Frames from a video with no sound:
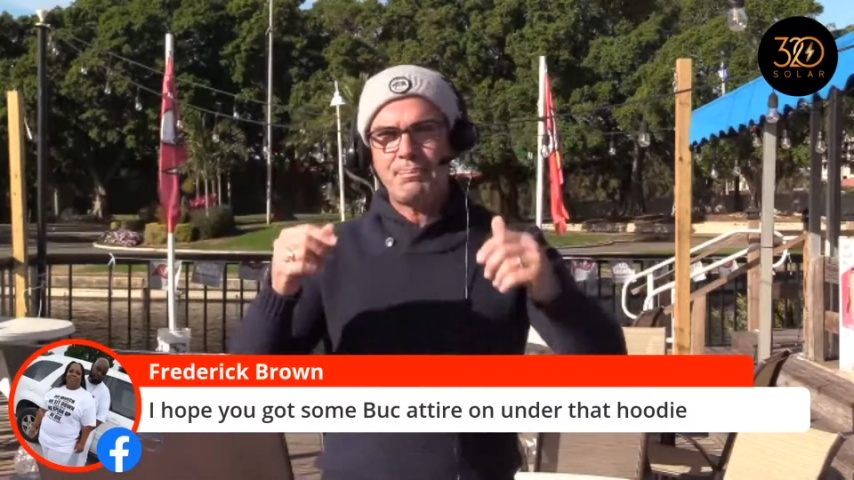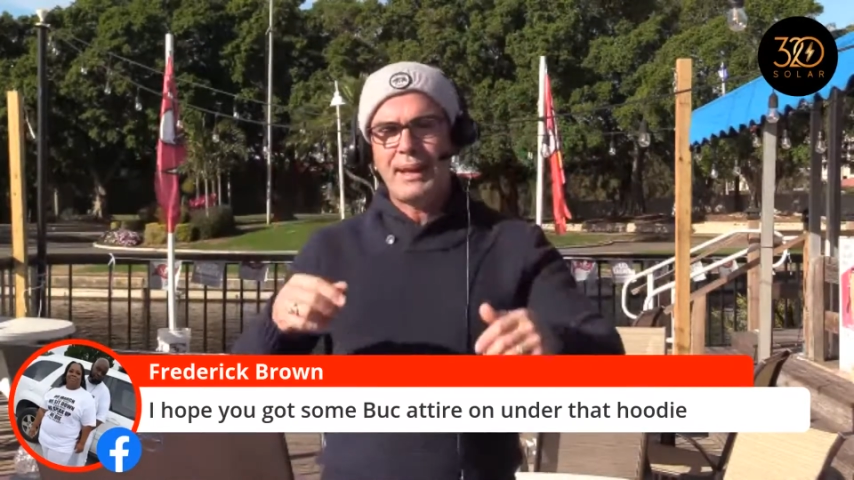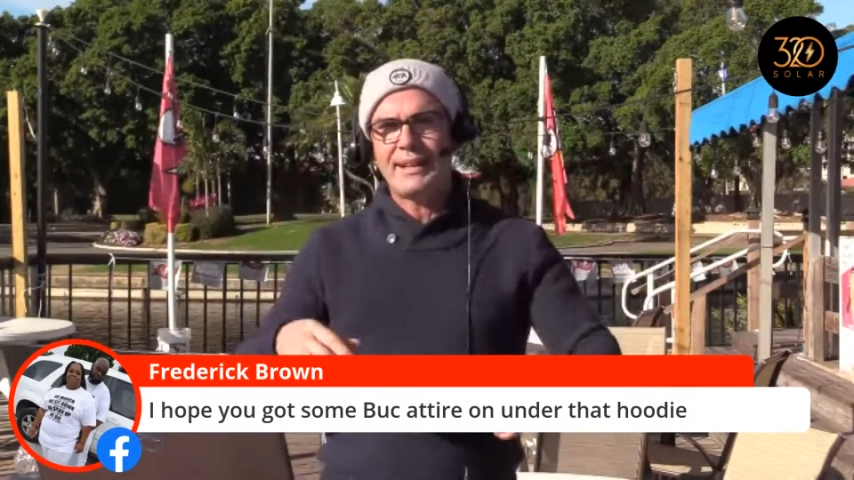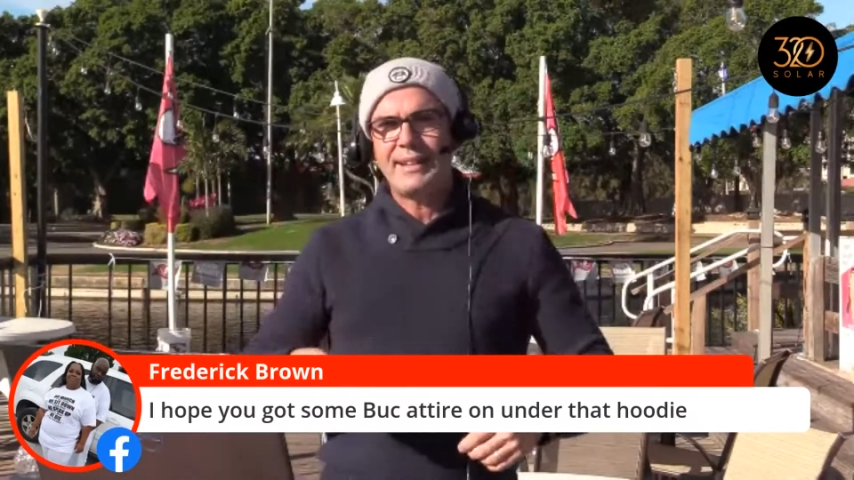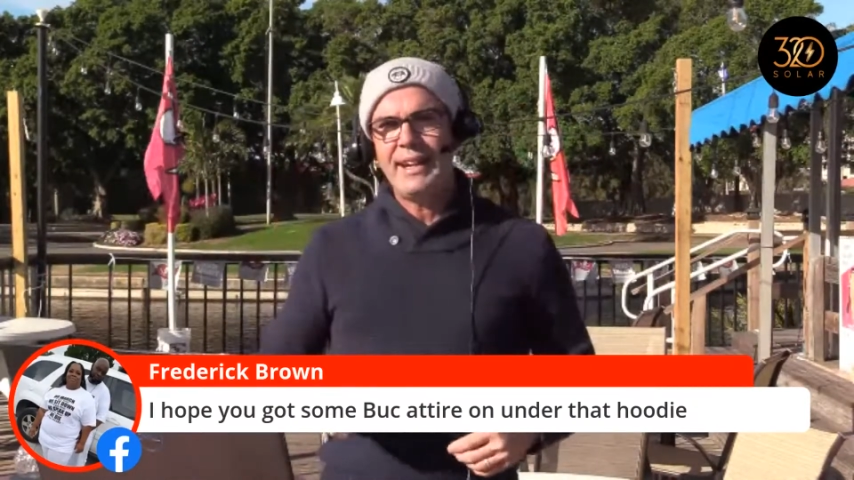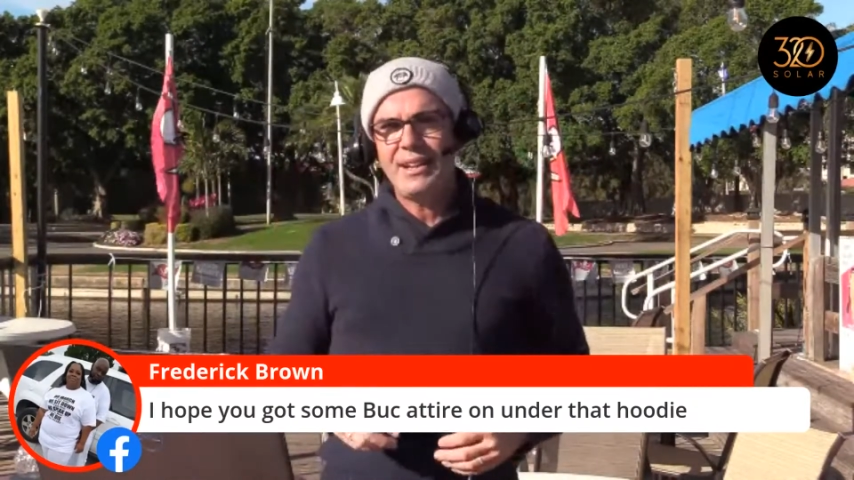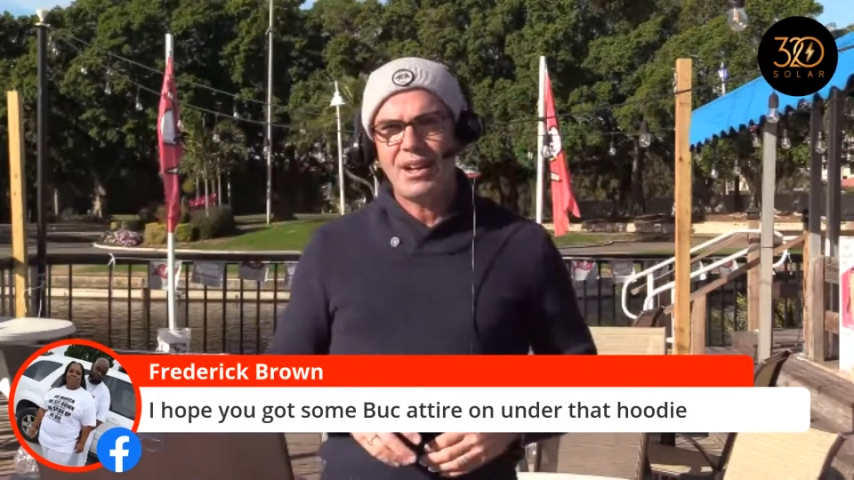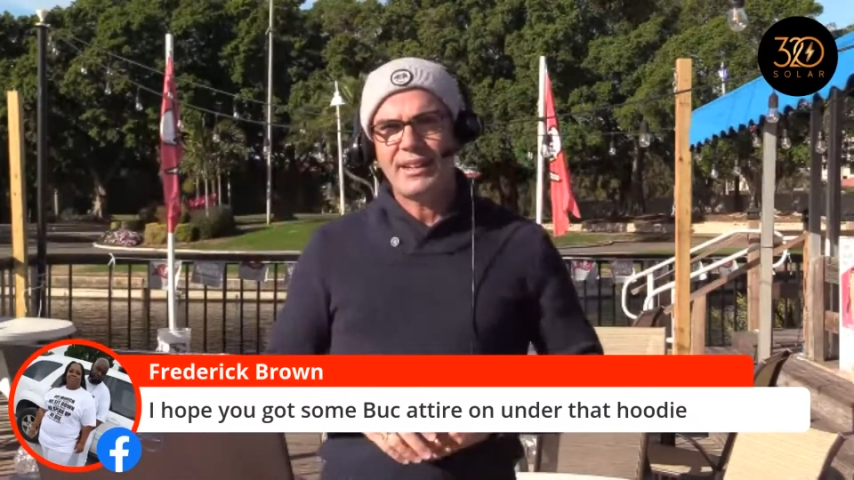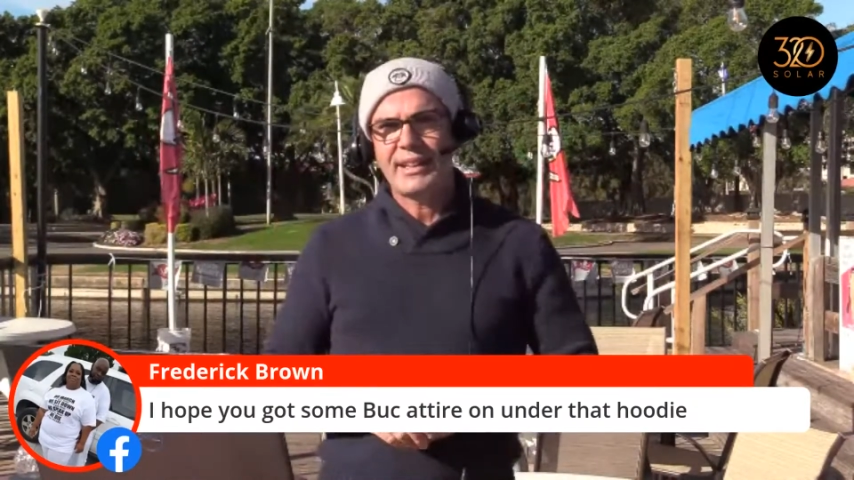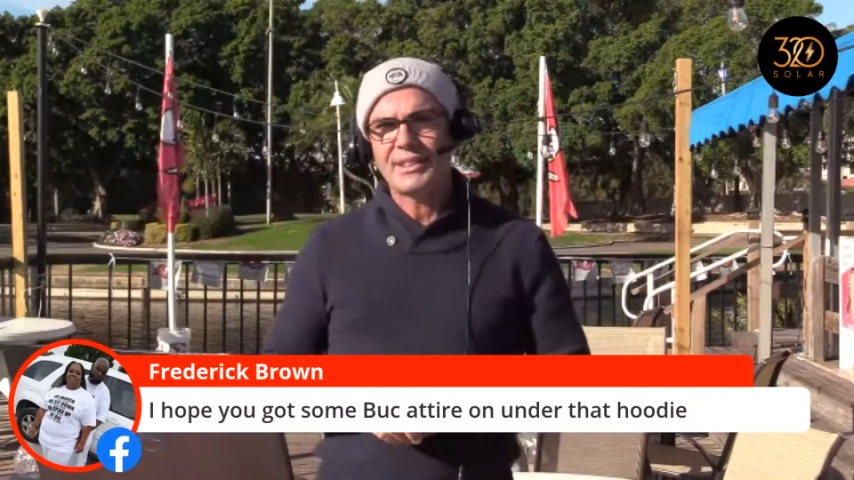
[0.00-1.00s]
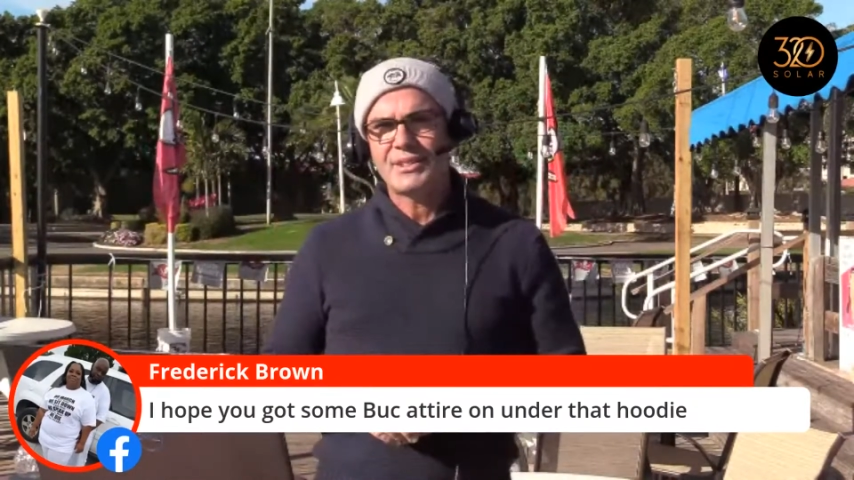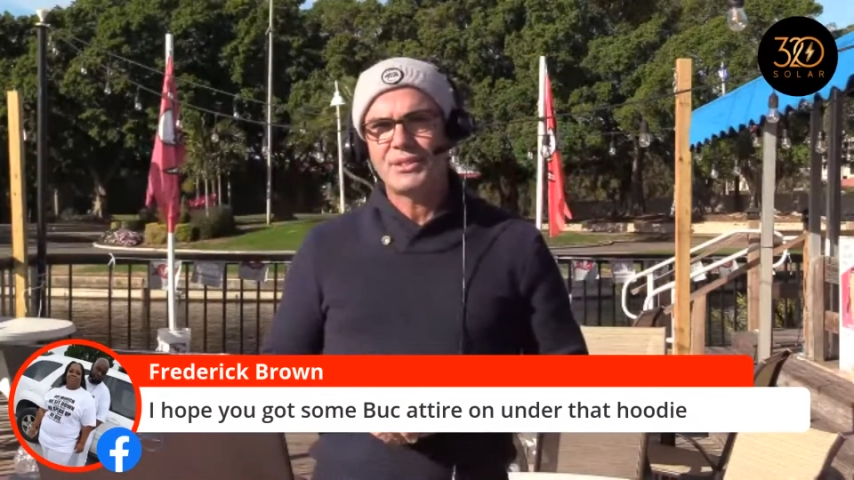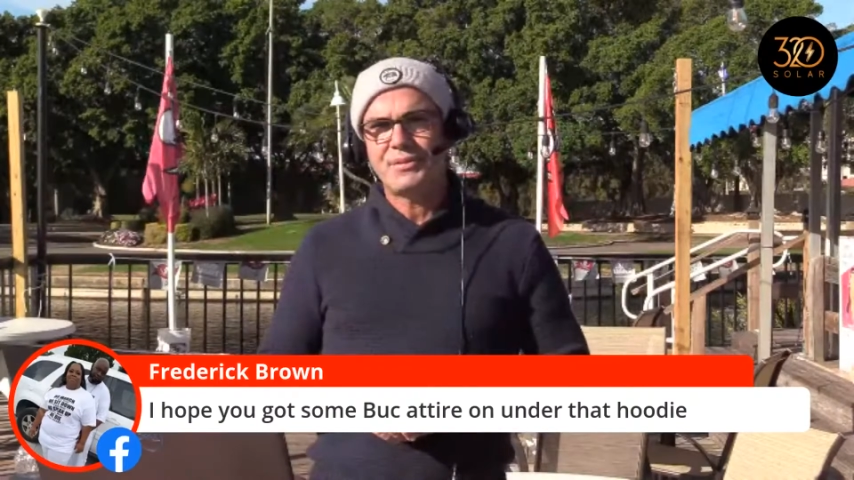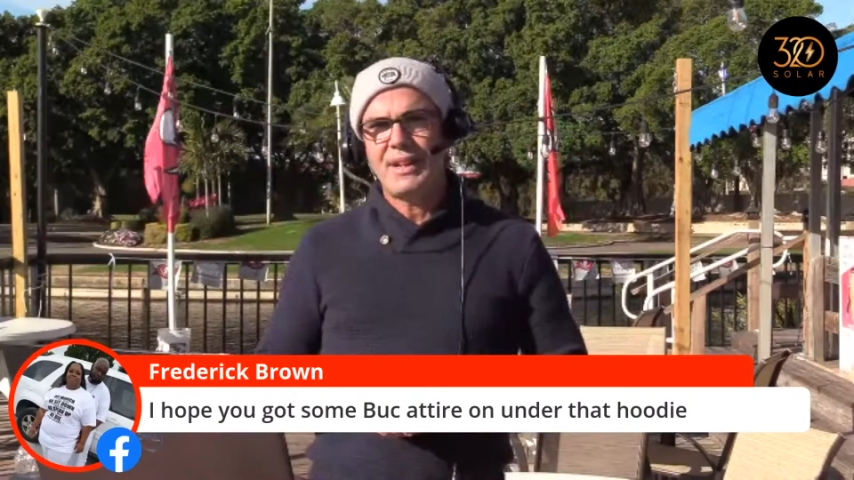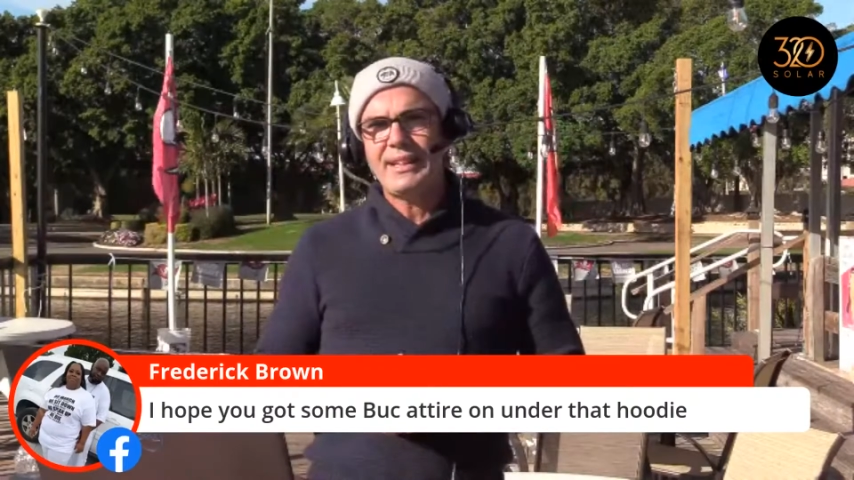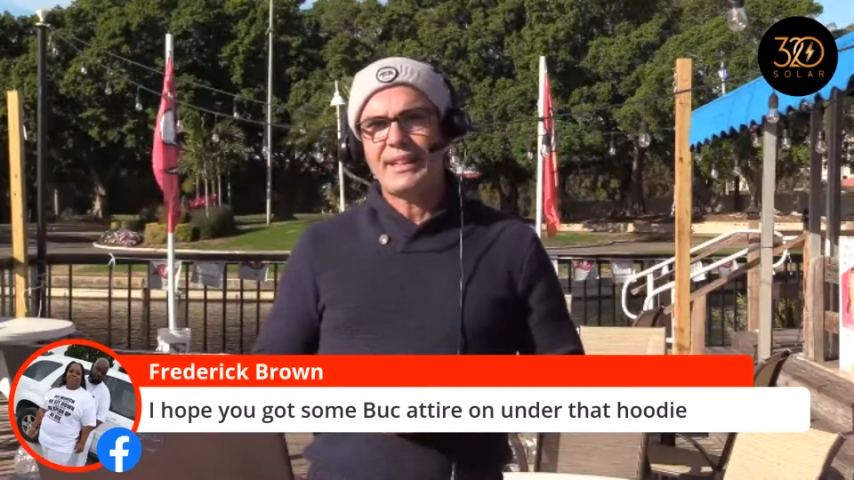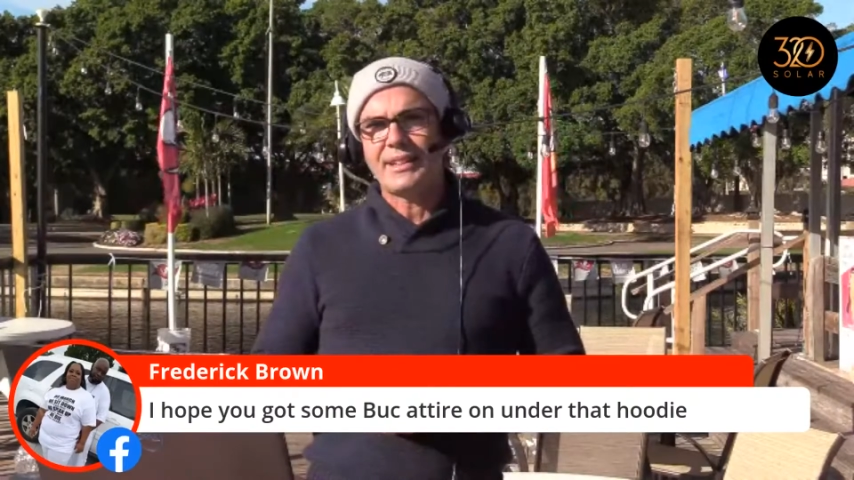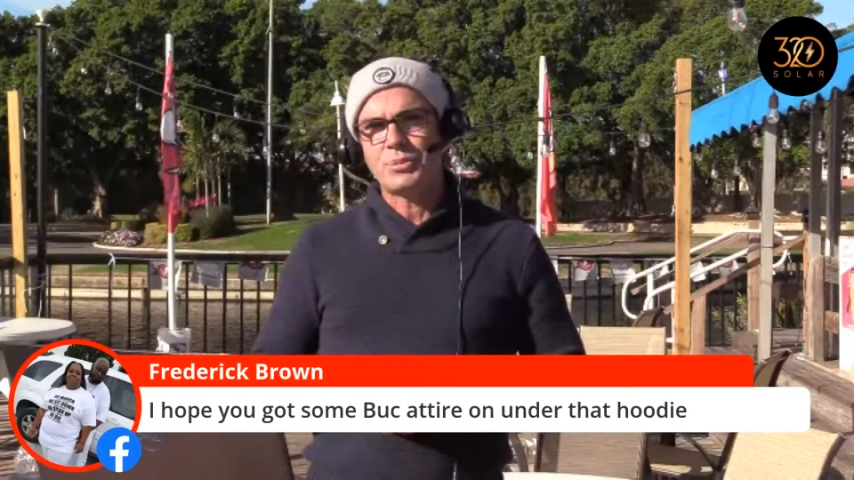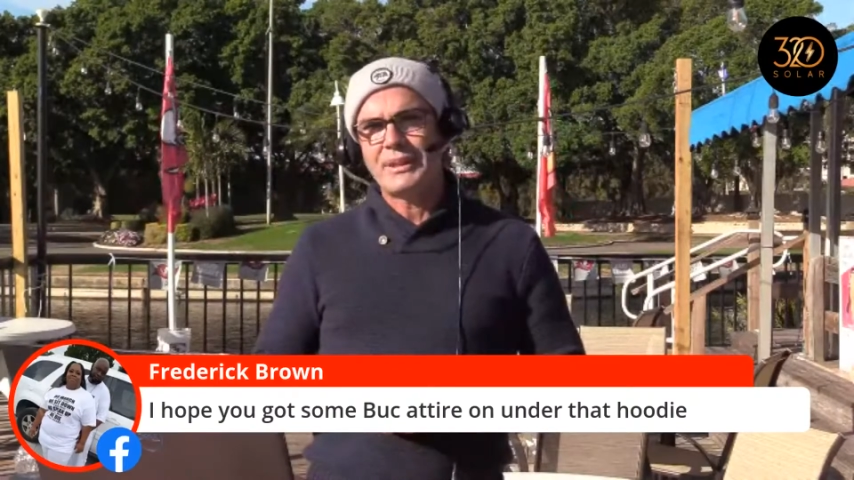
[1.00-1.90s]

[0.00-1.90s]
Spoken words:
bandana on against those Vikings,